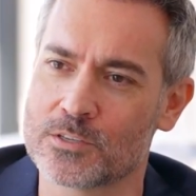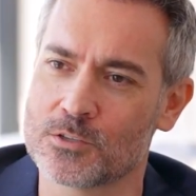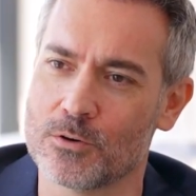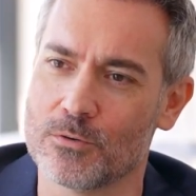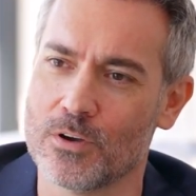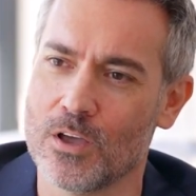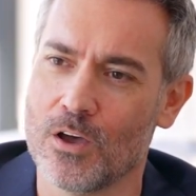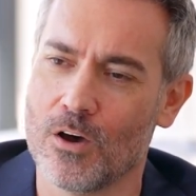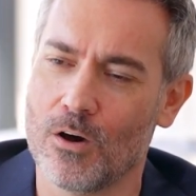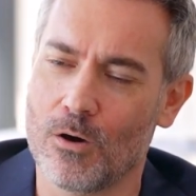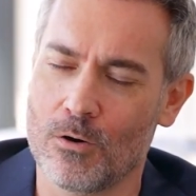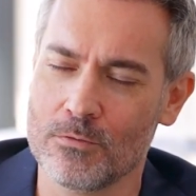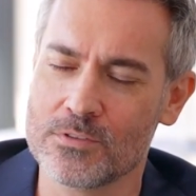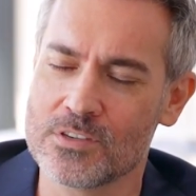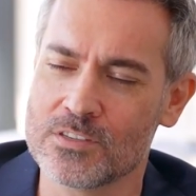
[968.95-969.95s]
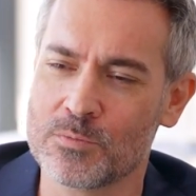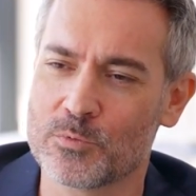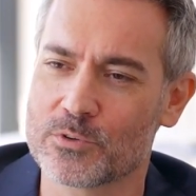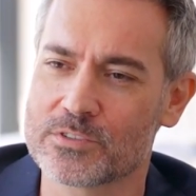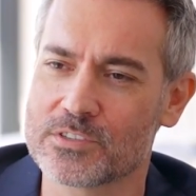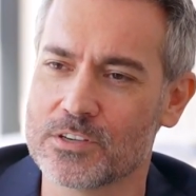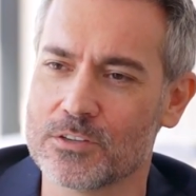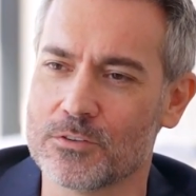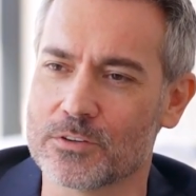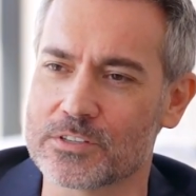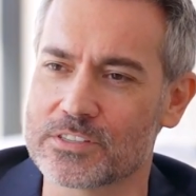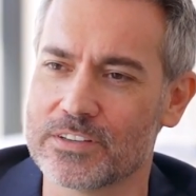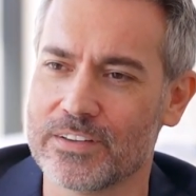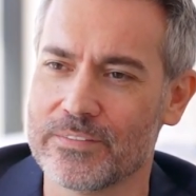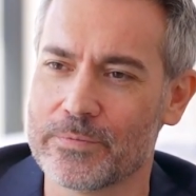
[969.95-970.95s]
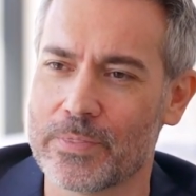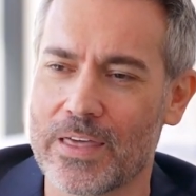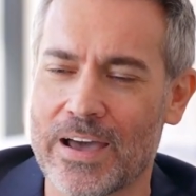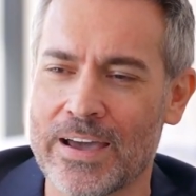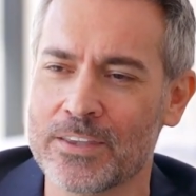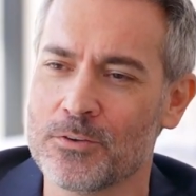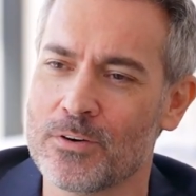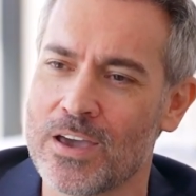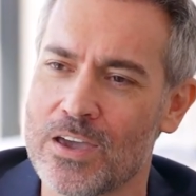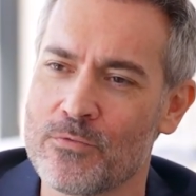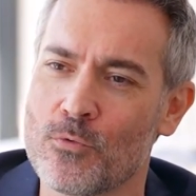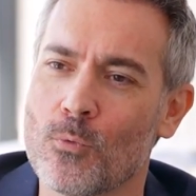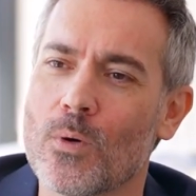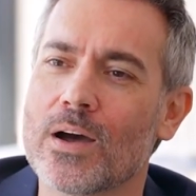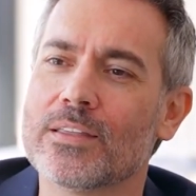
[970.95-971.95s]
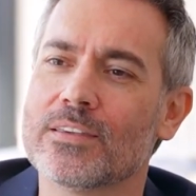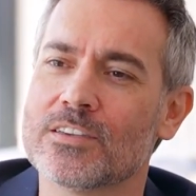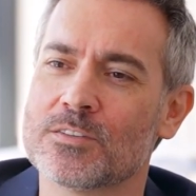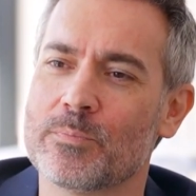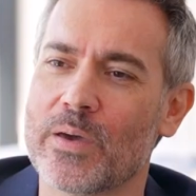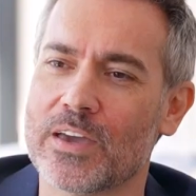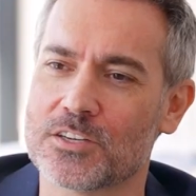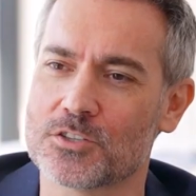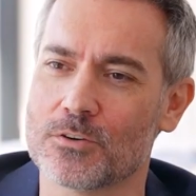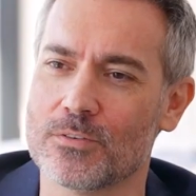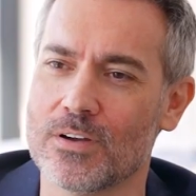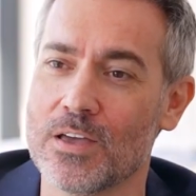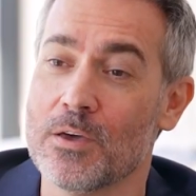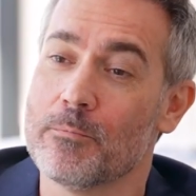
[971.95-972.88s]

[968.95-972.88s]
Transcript: So all these procedures, I don't have one special.